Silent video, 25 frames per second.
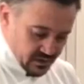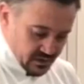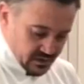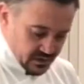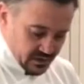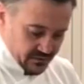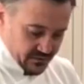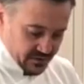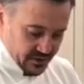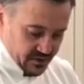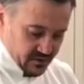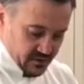
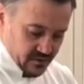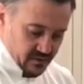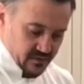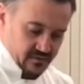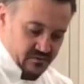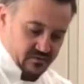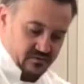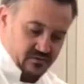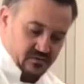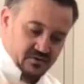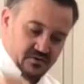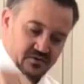Here we
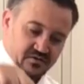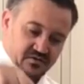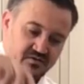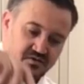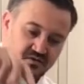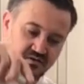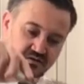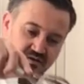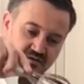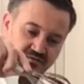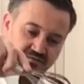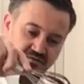go. So you
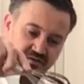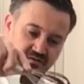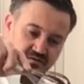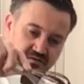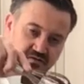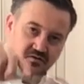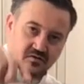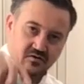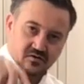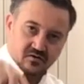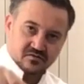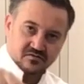see difference
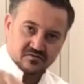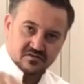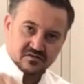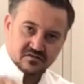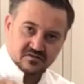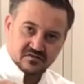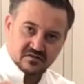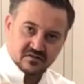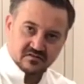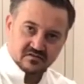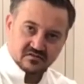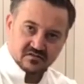in
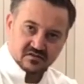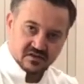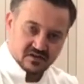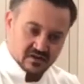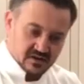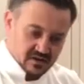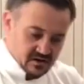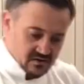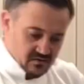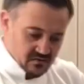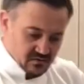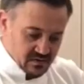consistency
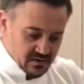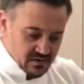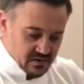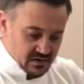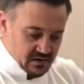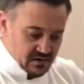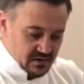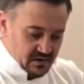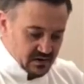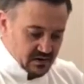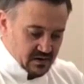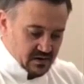now.
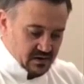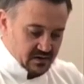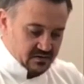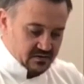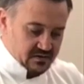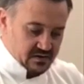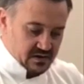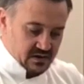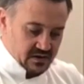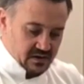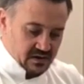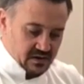It's
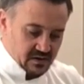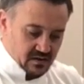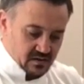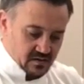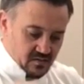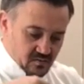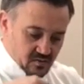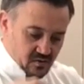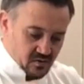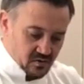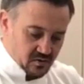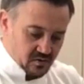getting uh,
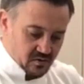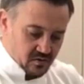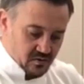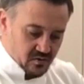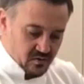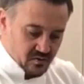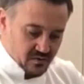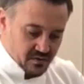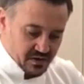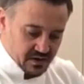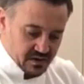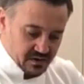more
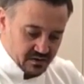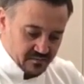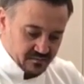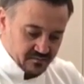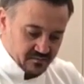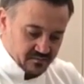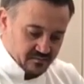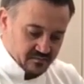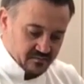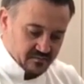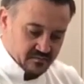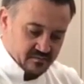gooey
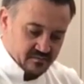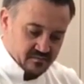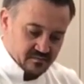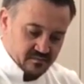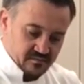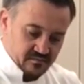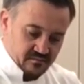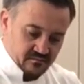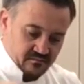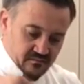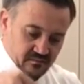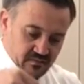
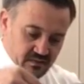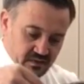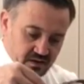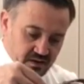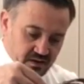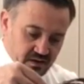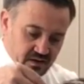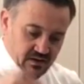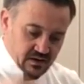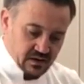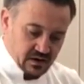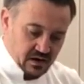
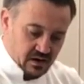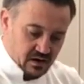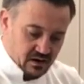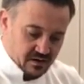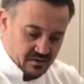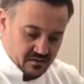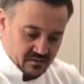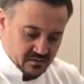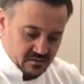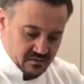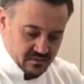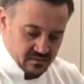and
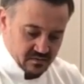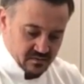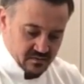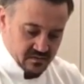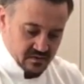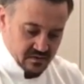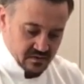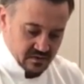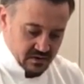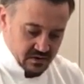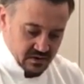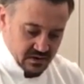harder.
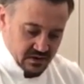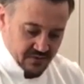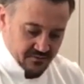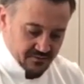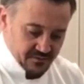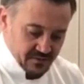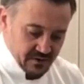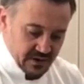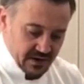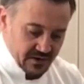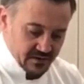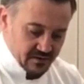If
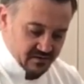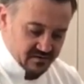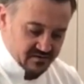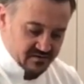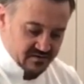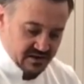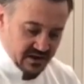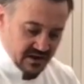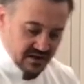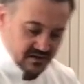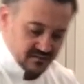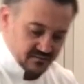you let it
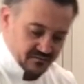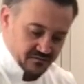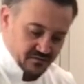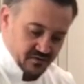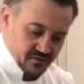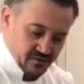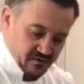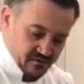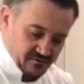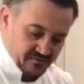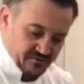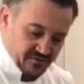set
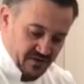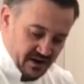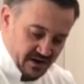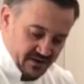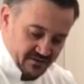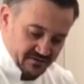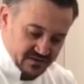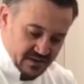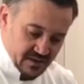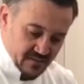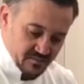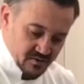for
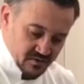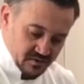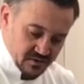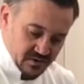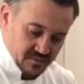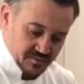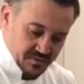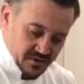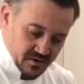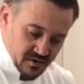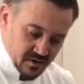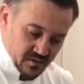5-10 minutes,
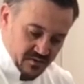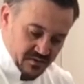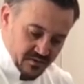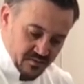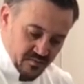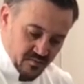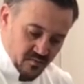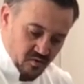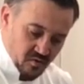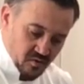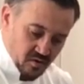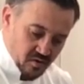it becomes
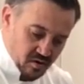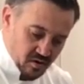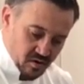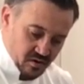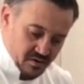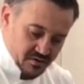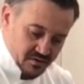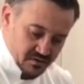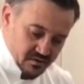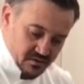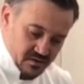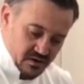even more
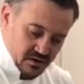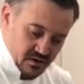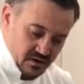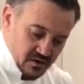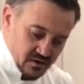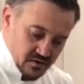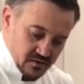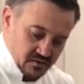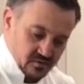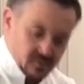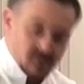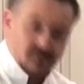harder.
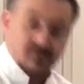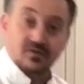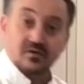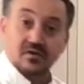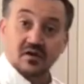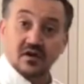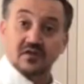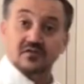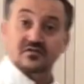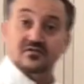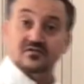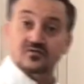So you
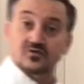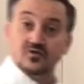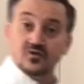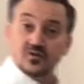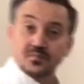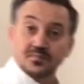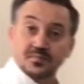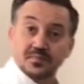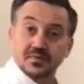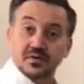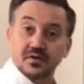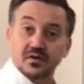can
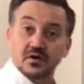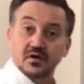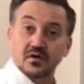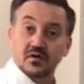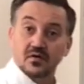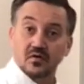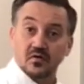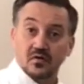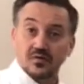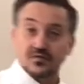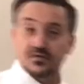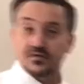scoop
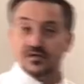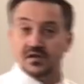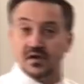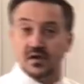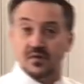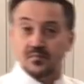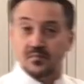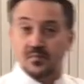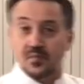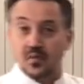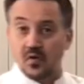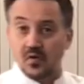or you
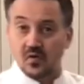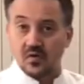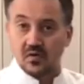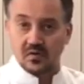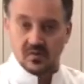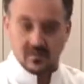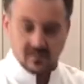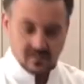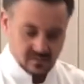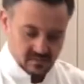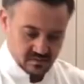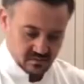can pour.